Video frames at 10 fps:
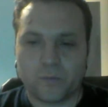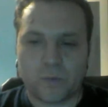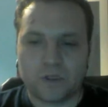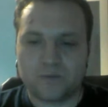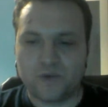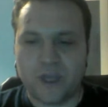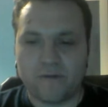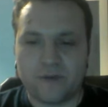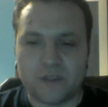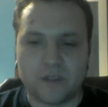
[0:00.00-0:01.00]
Spring M
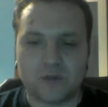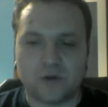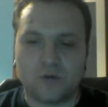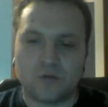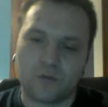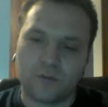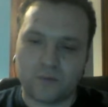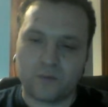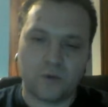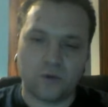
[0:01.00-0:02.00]
V C. So
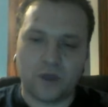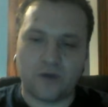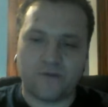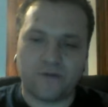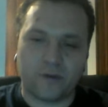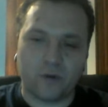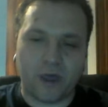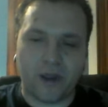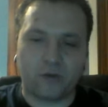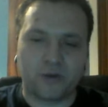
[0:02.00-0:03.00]
you have you
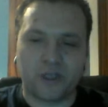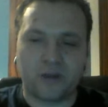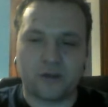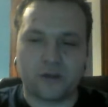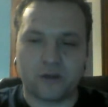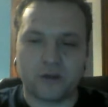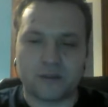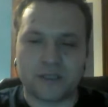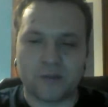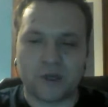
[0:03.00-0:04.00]
can annotate uh,
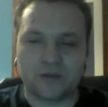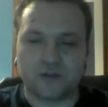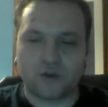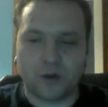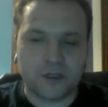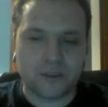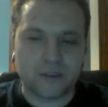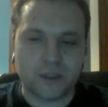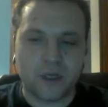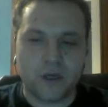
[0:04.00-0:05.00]
some controllers
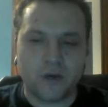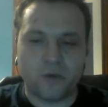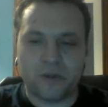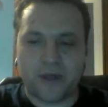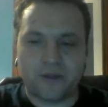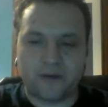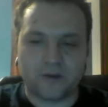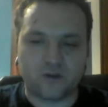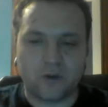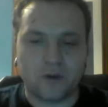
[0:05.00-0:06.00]
with add
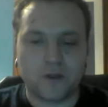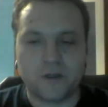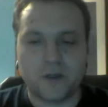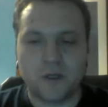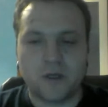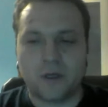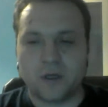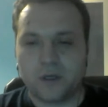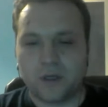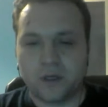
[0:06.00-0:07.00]
controller.
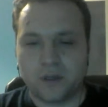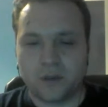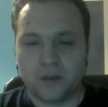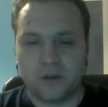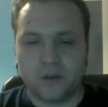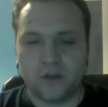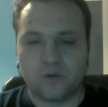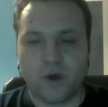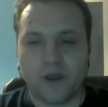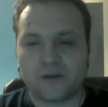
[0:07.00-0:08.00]
Uh, it, it
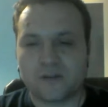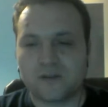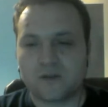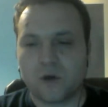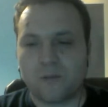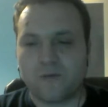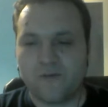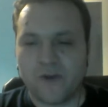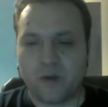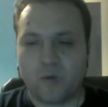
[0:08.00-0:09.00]
wires up
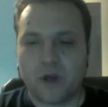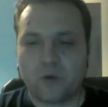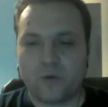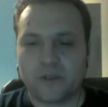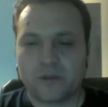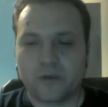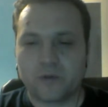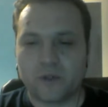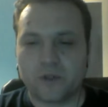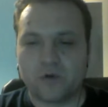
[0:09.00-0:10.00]
very well with uh,
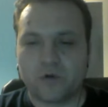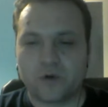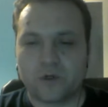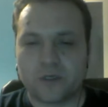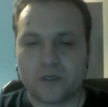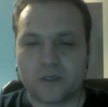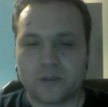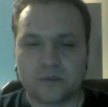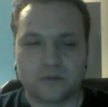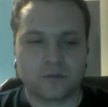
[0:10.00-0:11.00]
with your
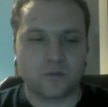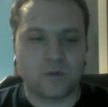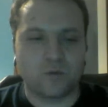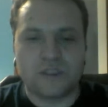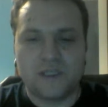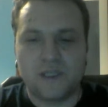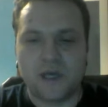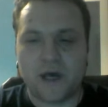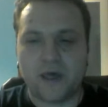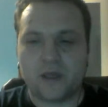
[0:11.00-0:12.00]
uh, with, with C D
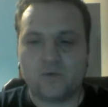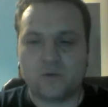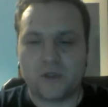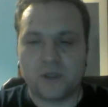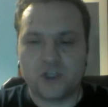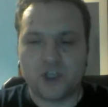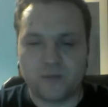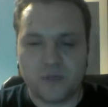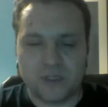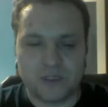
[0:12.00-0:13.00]
I and with E J
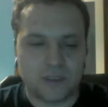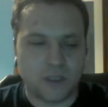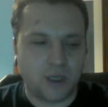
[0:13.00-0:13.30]
Bs.